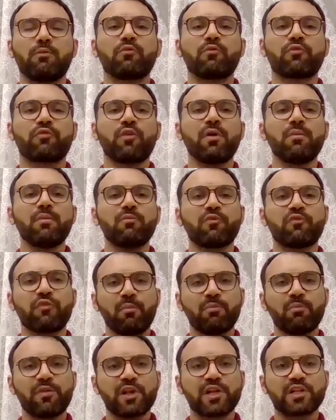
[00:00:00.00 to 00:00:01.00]

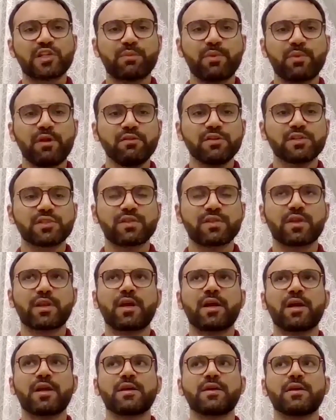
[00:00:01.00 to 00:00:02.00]
From the experience that
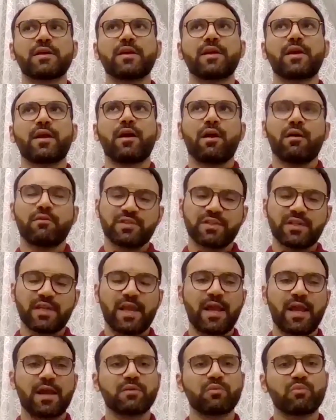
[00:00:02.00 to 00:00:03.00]
I obviously
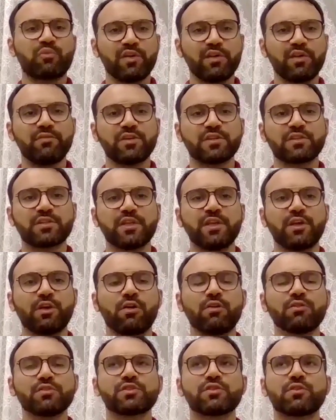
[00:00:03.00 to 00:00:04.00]
had previously
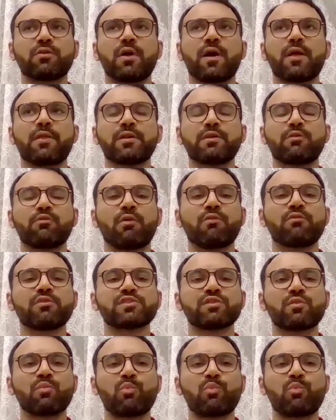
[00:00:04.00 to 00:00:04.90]
also, I think what was